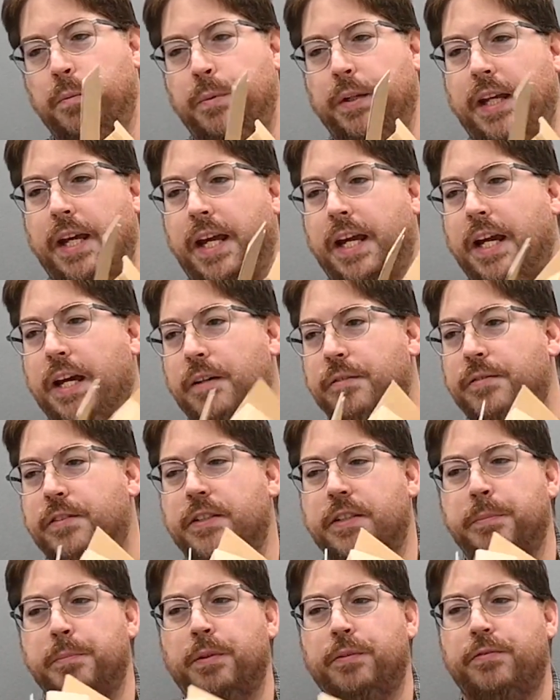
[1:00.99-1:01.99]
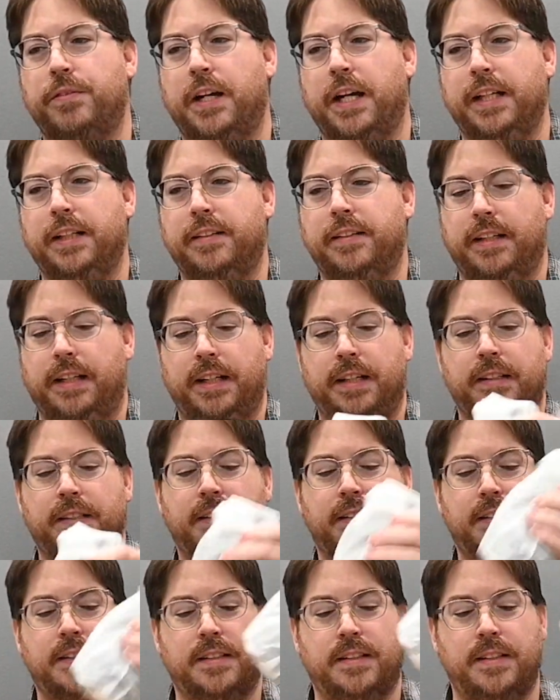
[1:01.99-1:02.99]
we have simplified things,
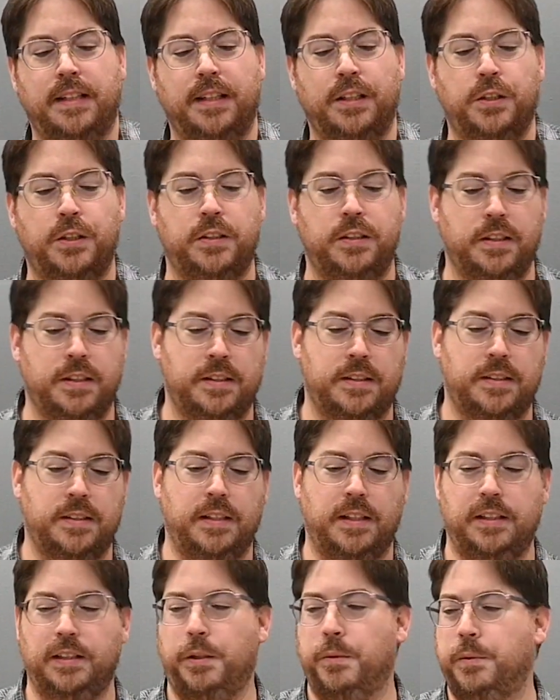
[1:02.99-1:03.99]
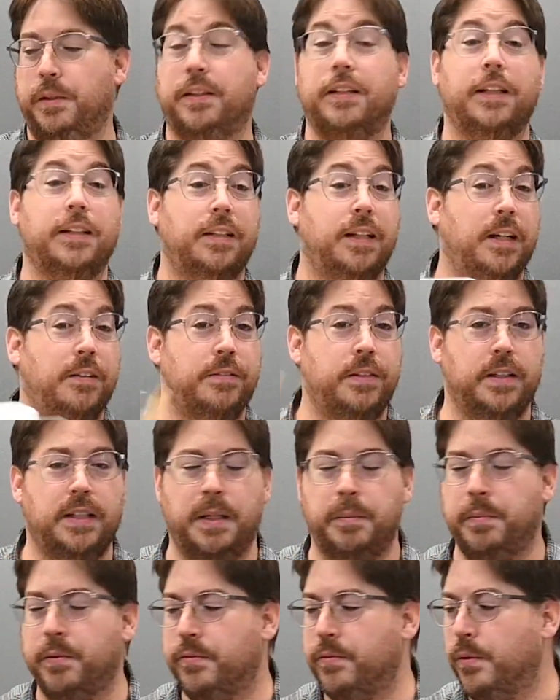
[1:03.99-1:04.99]
thank goodness, and you would think that I've done
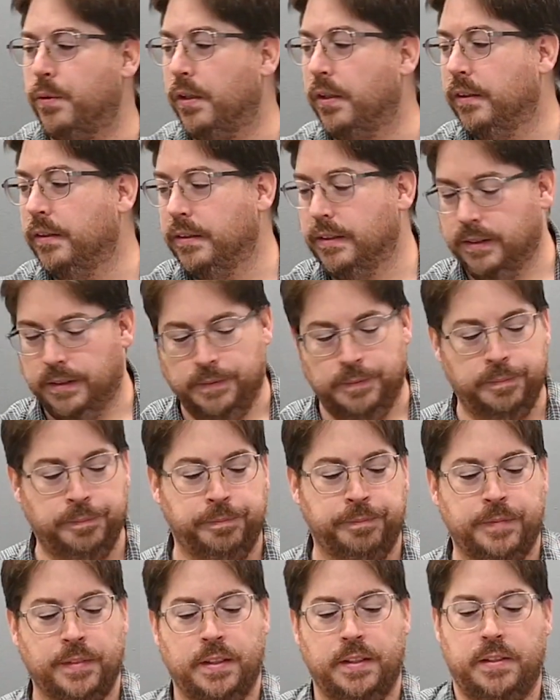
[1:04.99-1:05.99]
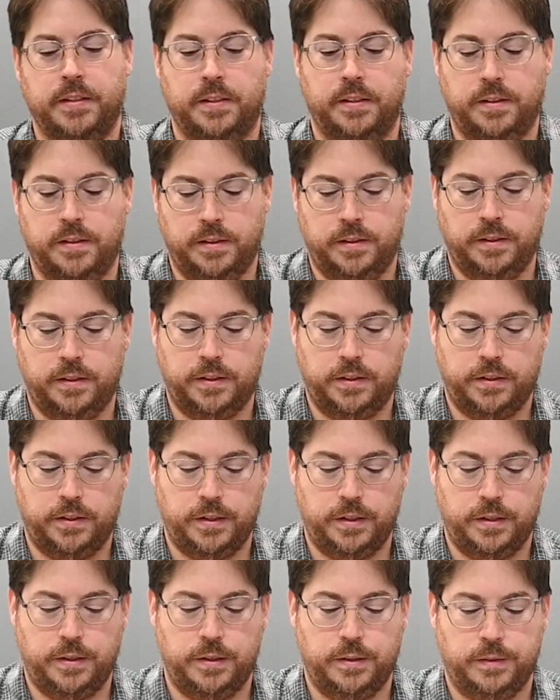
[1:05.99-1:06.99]
that before.
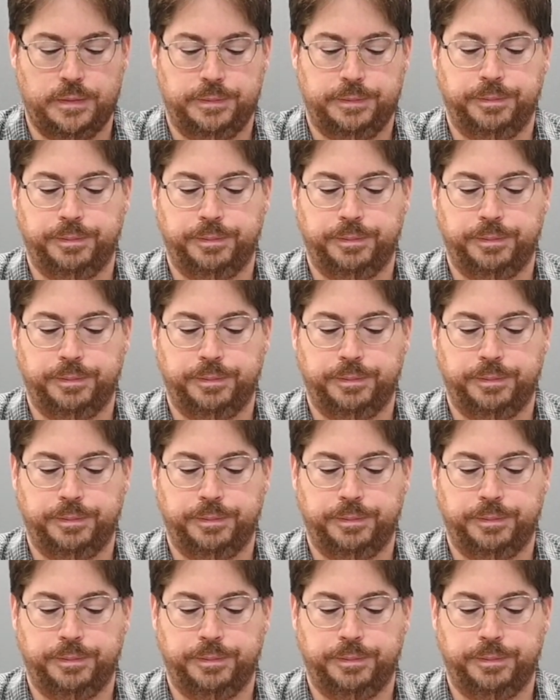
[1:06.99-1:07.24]
So,